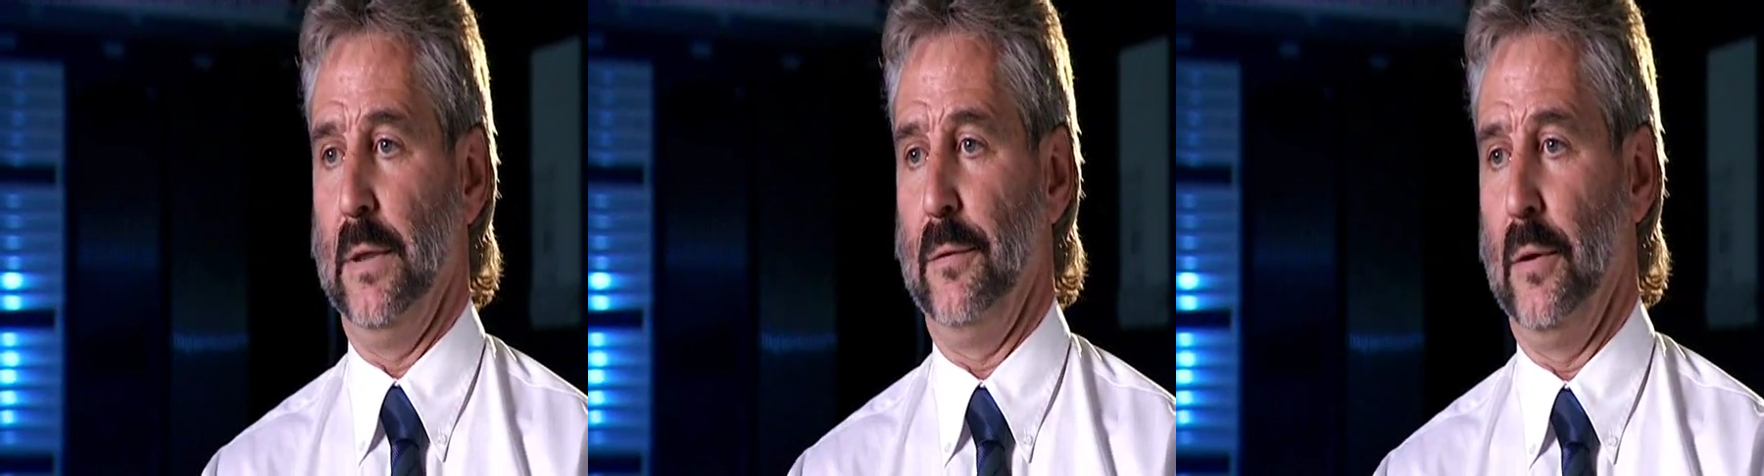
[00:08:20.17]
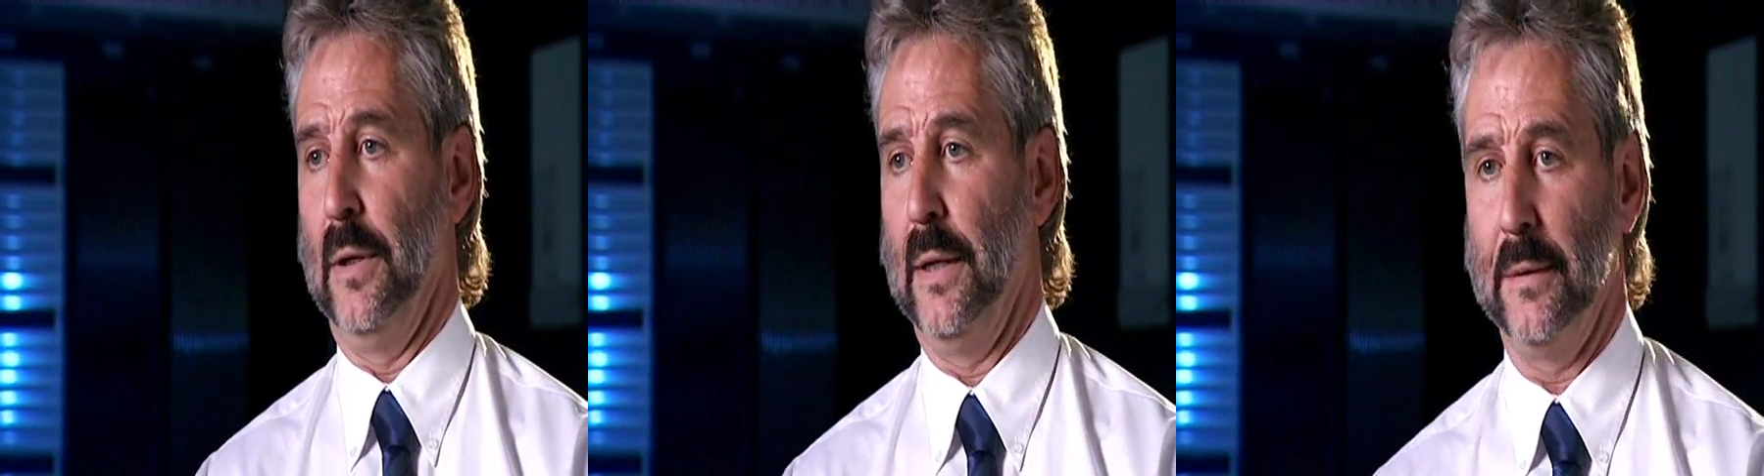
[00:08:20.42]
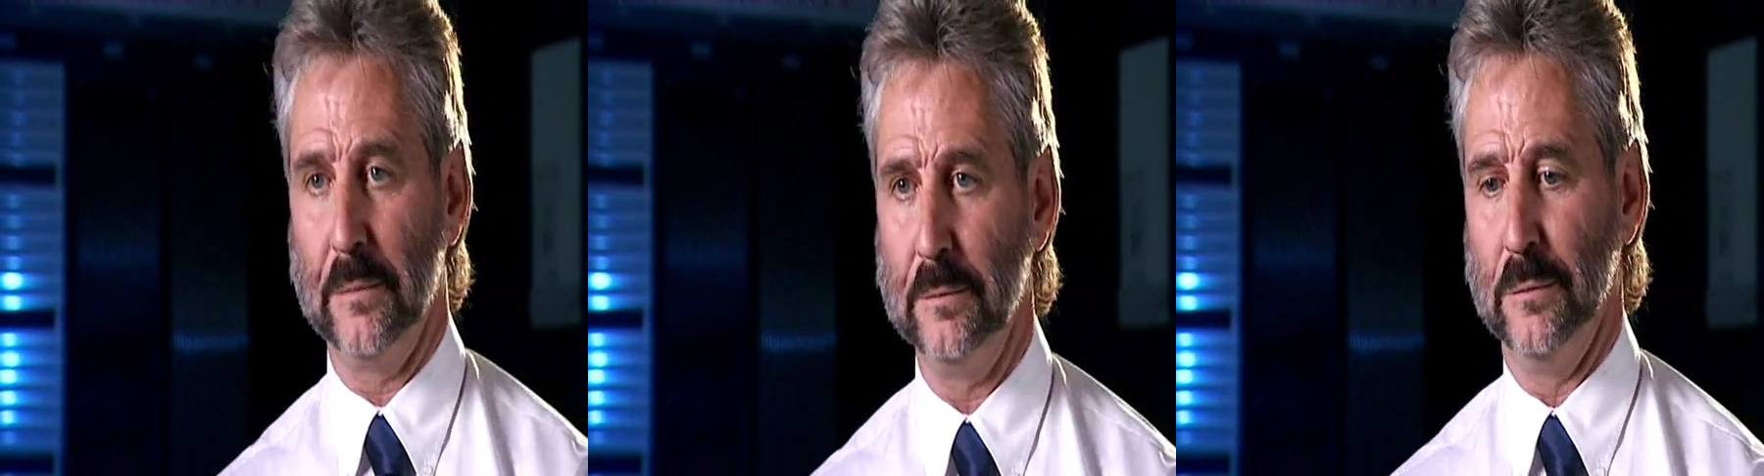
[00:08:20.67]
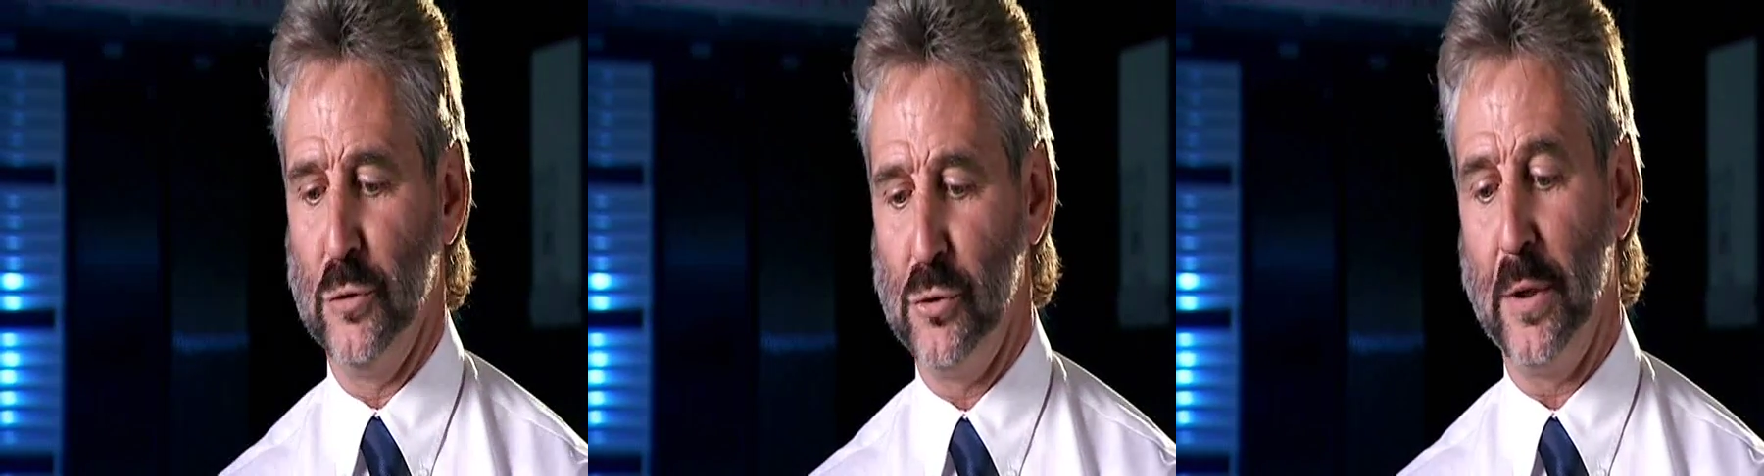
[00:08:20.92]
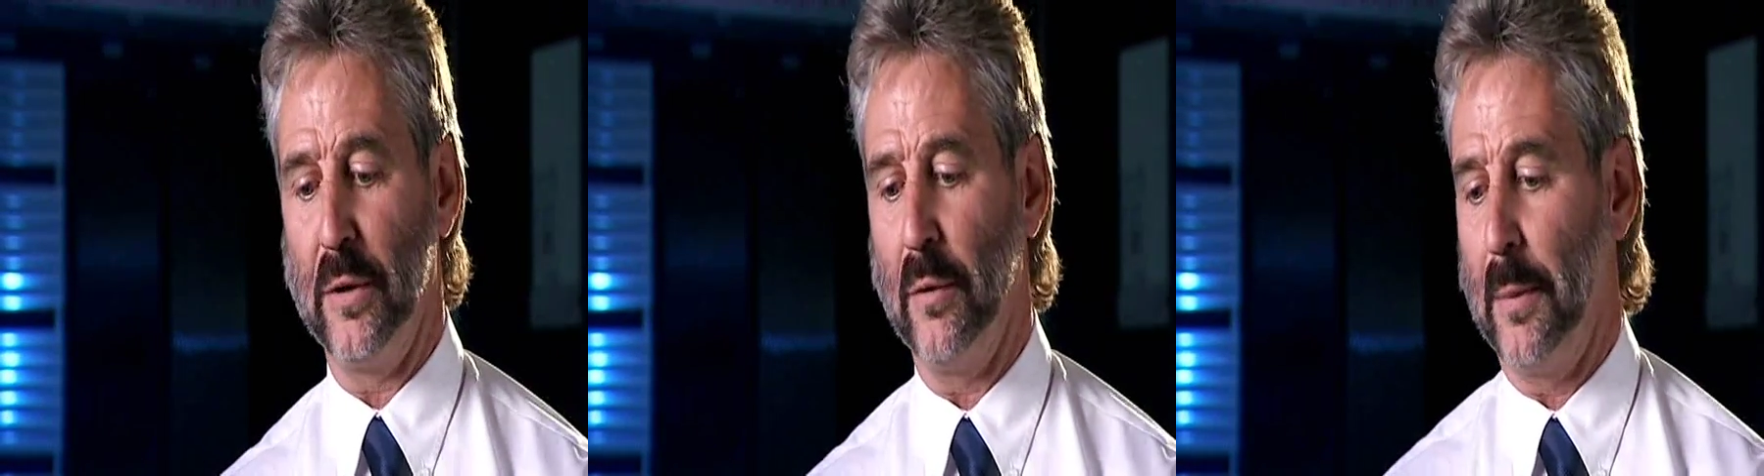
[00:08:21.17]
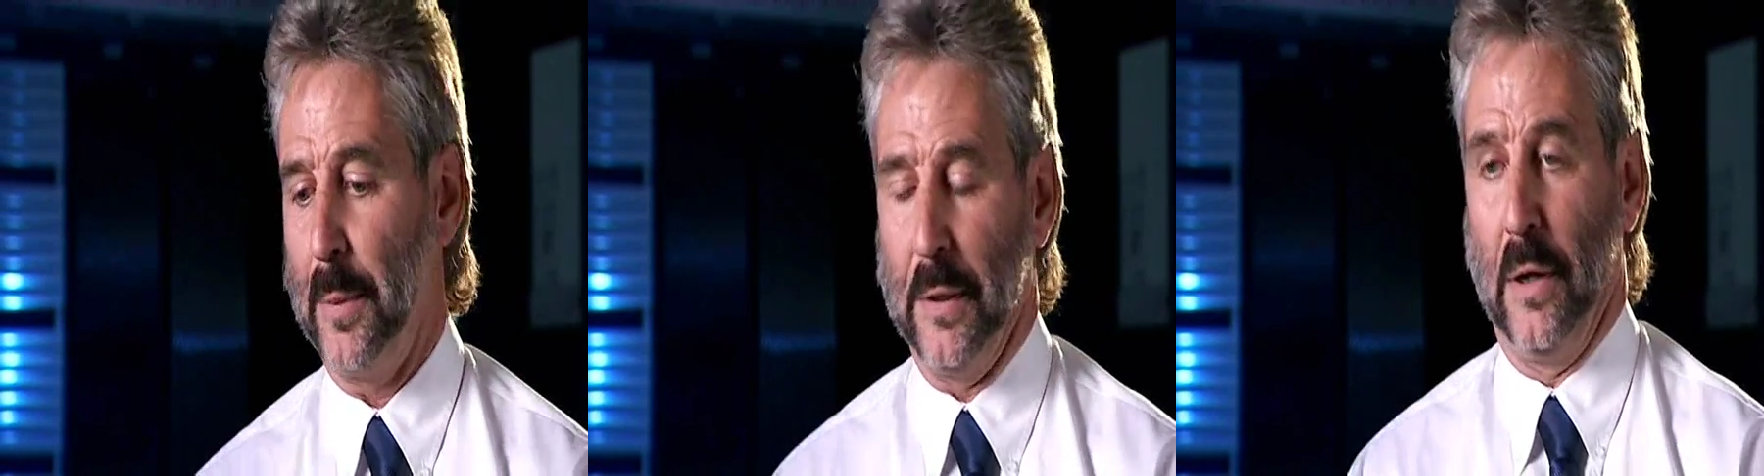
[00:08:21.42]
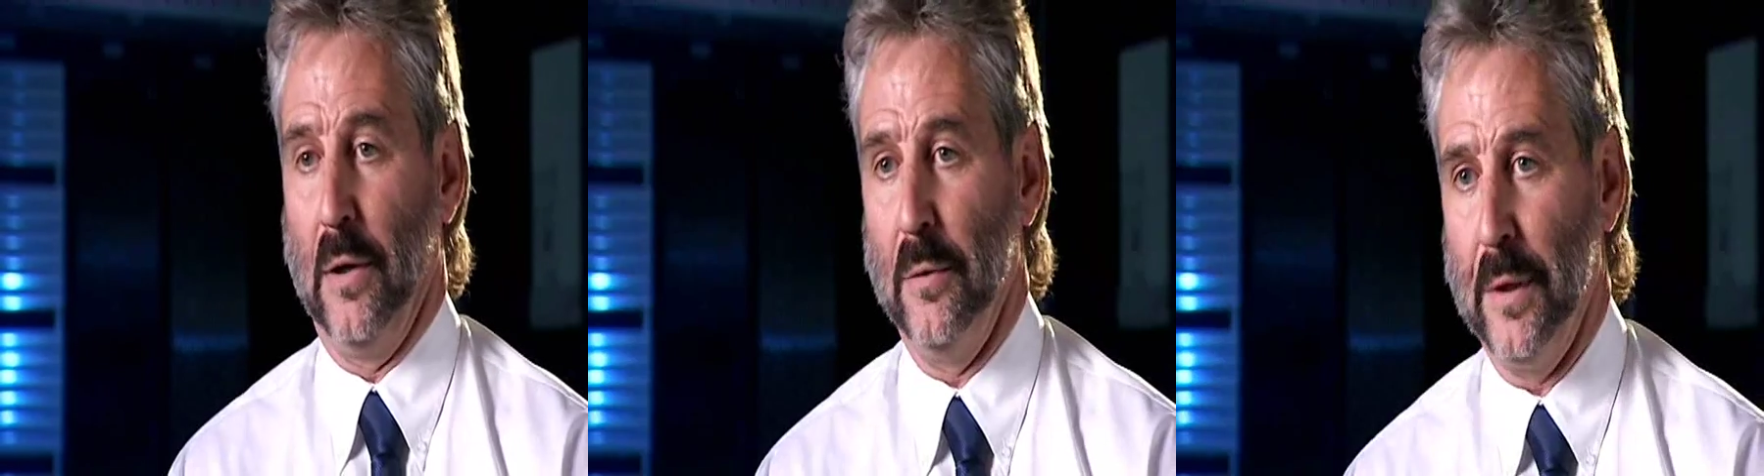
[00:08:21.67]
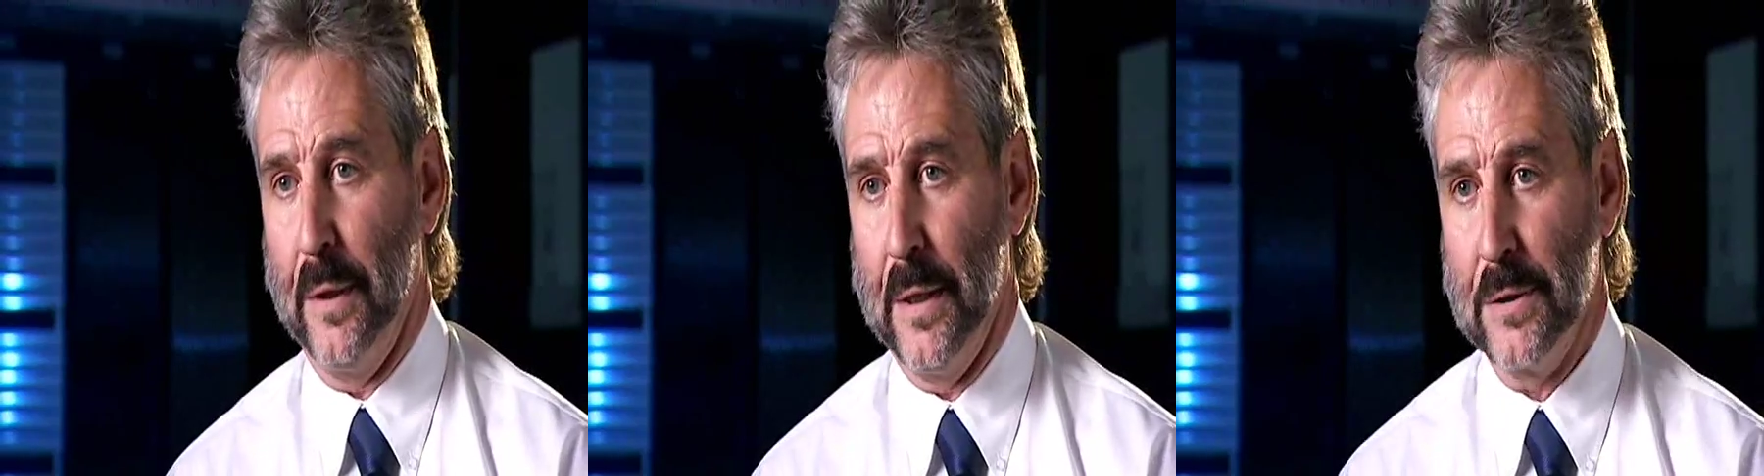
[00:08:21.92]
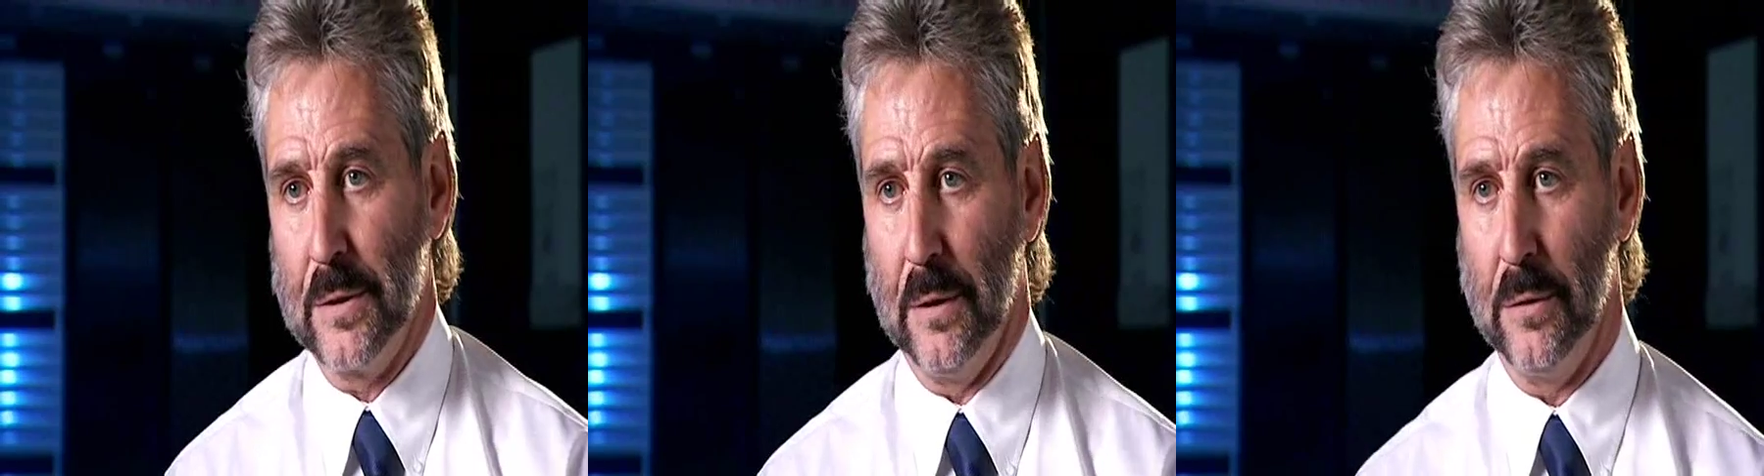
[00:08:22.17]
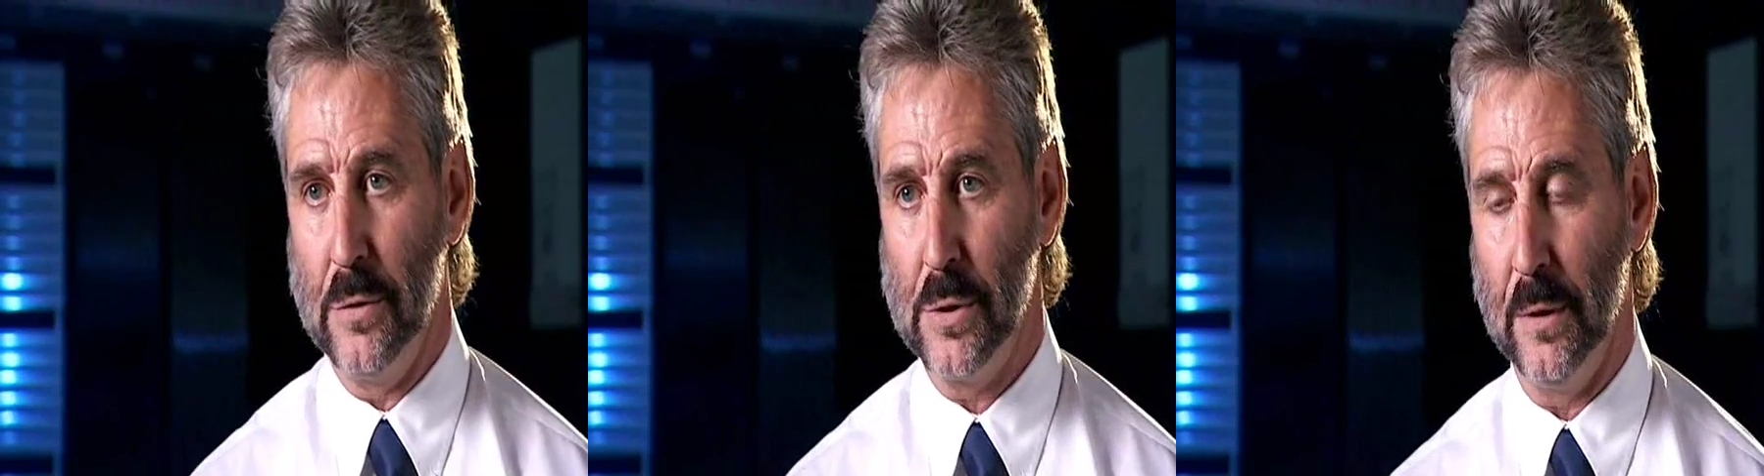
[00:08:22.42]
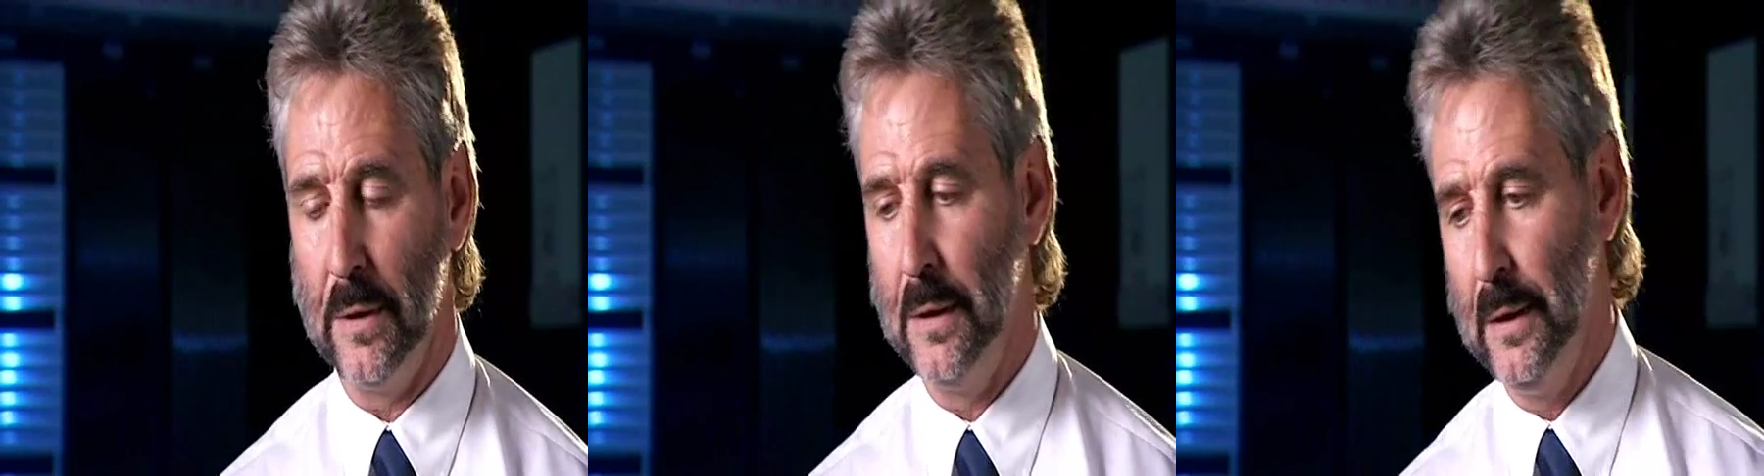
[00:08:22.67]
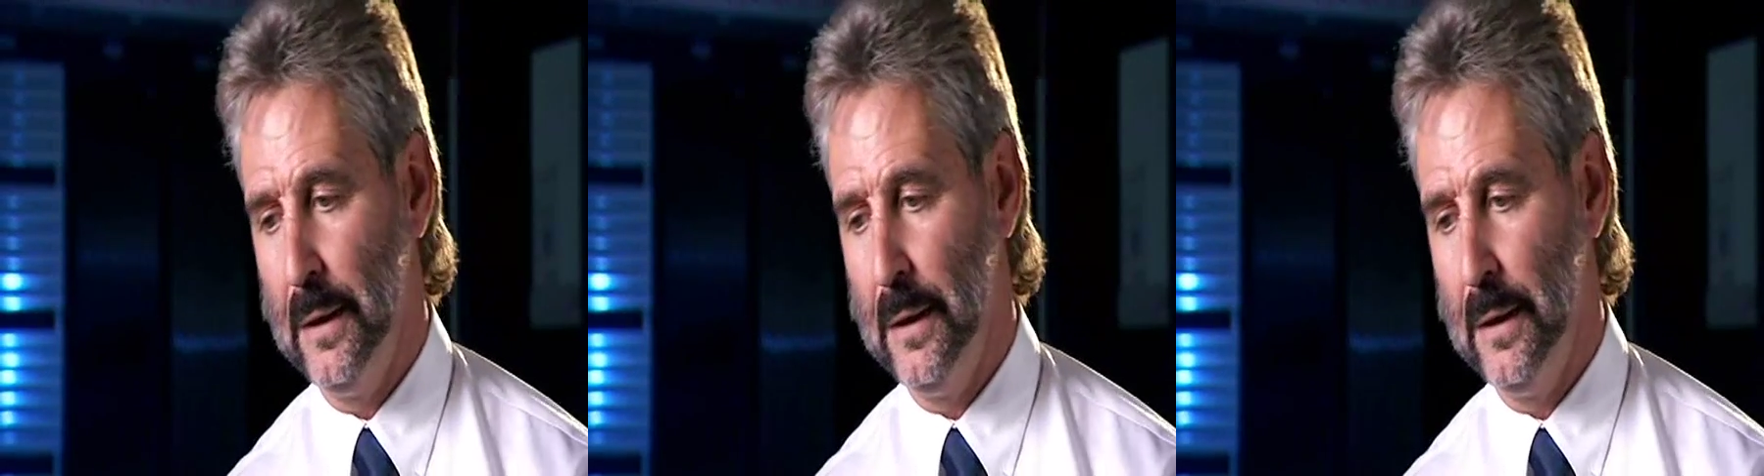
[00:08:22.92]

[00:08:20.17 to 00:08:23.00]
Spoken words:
if you like, shrink wrapping, cloning that solution,